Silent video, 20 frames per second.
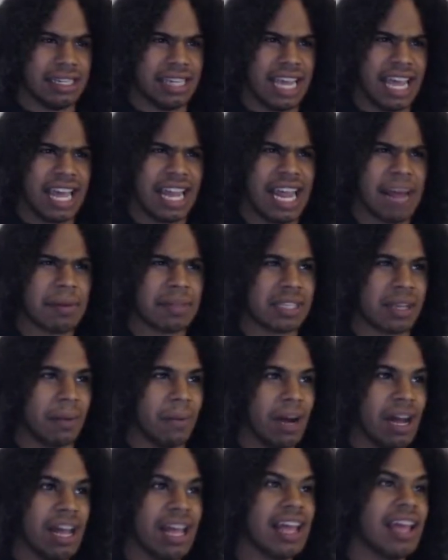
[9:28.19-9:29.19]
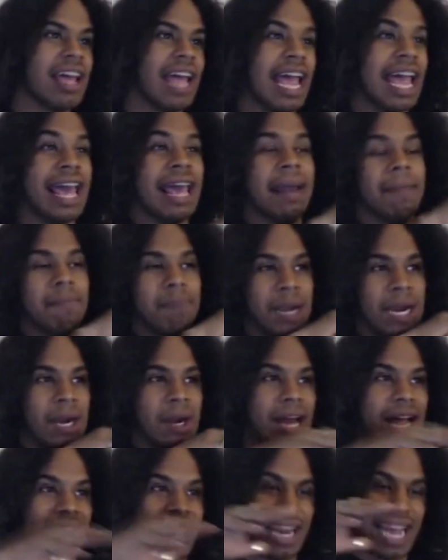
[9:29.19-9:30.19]
And Amethyst like, what? And
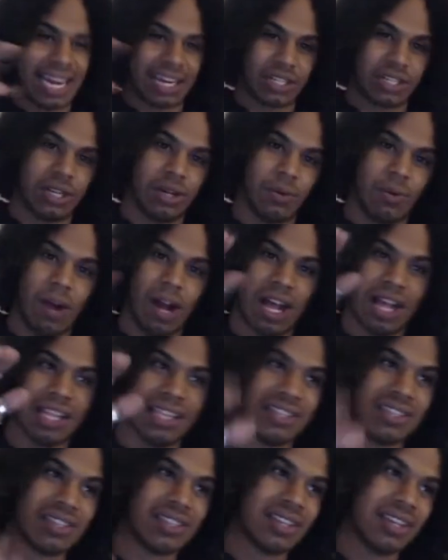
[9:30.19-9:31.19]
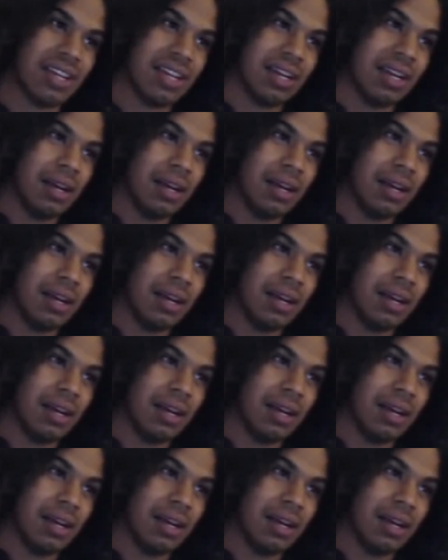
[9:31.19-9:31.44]
Peridot actually runs,